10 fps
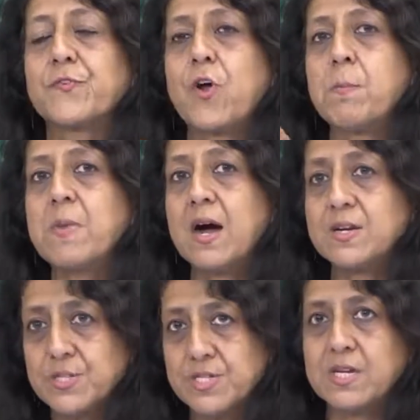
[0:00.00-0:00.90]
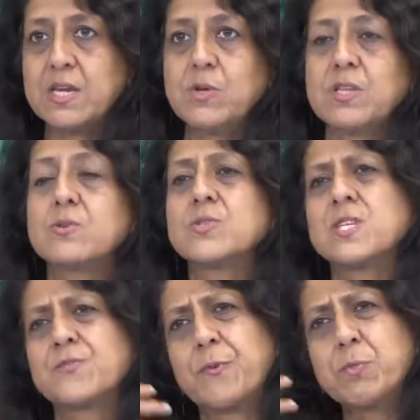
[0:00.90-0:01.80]
from our study with
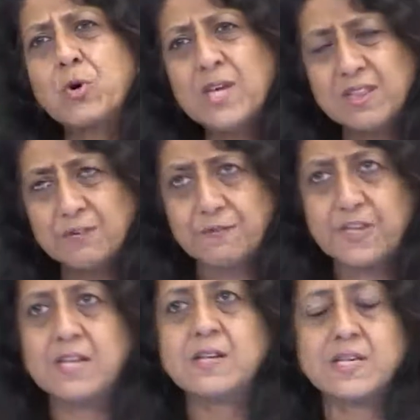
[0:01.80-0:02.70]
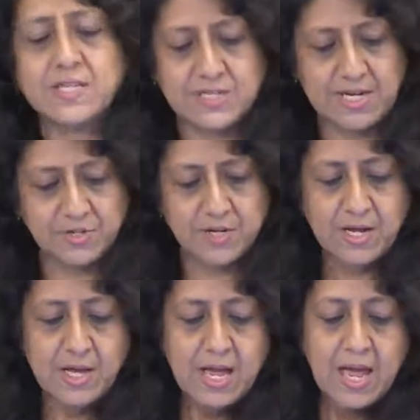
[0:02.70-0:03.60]
users, from going in the field,
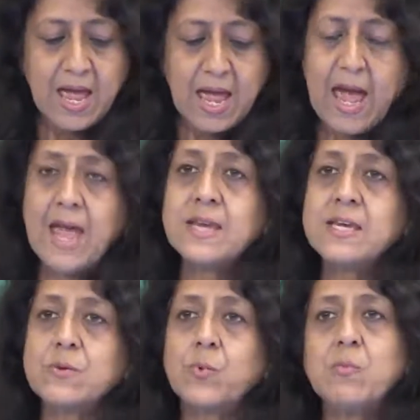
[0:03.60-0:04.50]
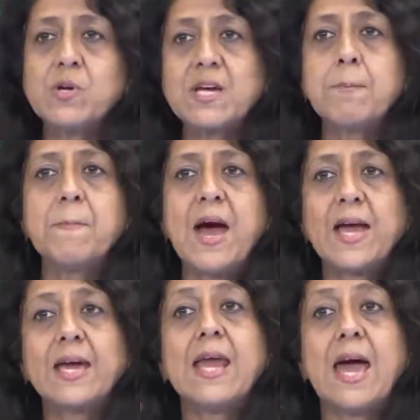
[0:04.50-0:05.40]
etc. And we would come
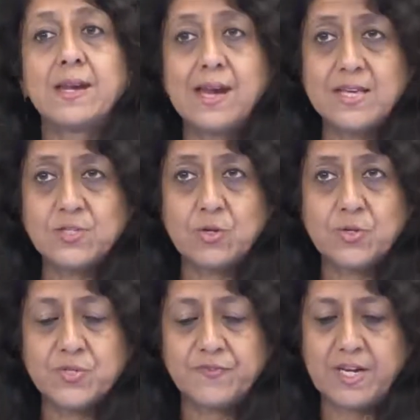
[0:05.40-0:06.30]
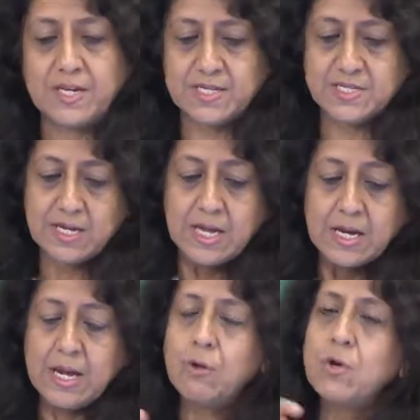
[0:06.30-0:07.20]
back and analyze all those findings.
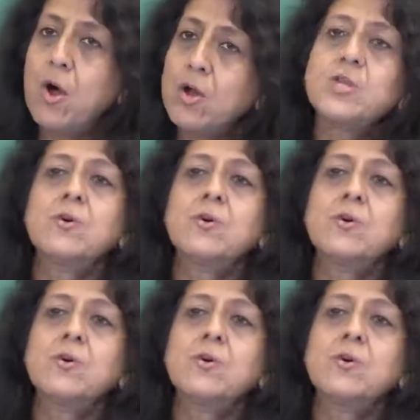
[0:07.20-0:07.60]
Now, not